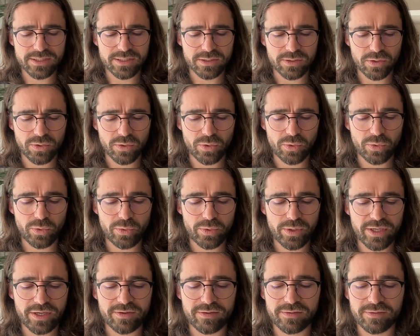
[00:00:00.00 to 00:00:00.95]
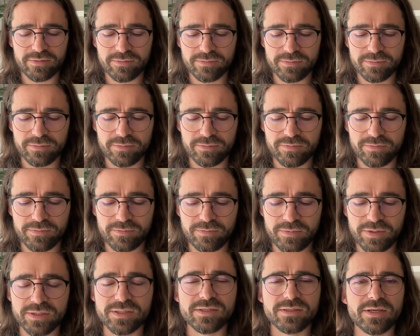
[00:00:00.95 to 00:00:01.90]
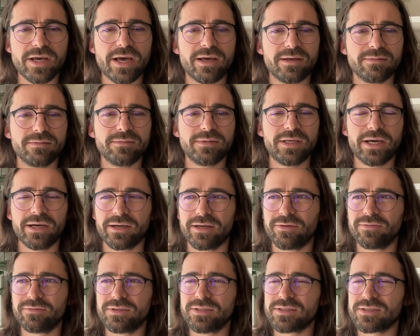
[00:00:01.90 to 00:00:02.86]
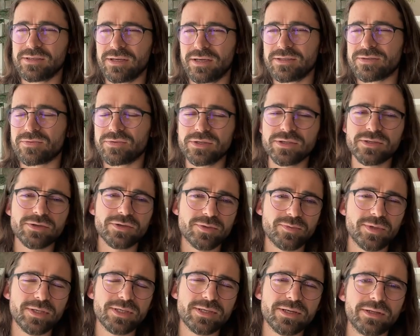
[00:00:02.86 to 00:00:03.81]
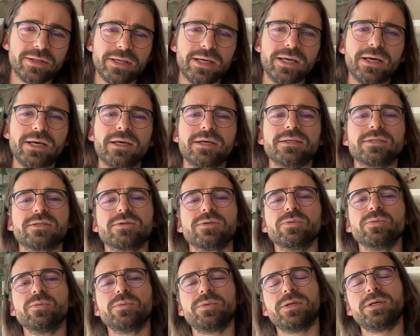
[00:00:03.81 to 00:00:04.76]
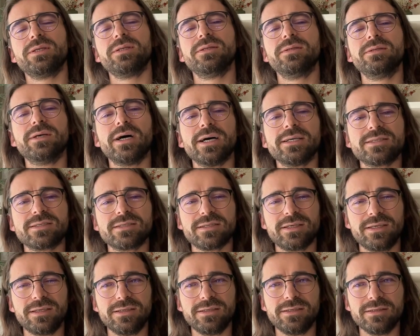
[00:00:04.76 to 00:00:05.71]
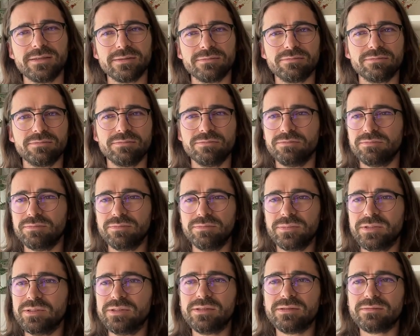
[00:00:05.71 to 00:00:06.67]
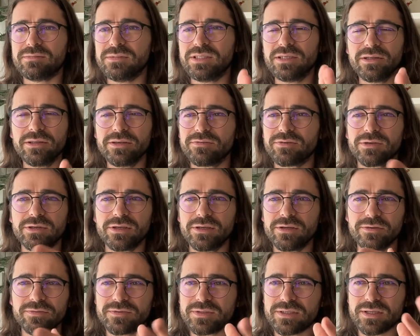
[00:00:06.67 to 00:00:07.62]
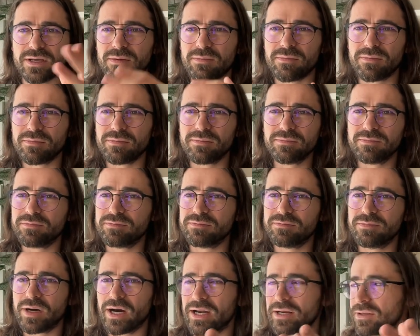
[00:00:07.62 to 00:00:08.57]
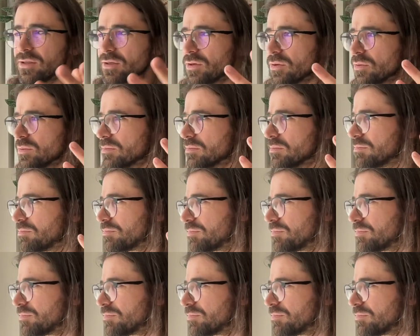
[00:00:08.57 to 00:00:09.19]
so he had a he's a, yeah head of insights research basically so he does a, delivery of some, I don't know,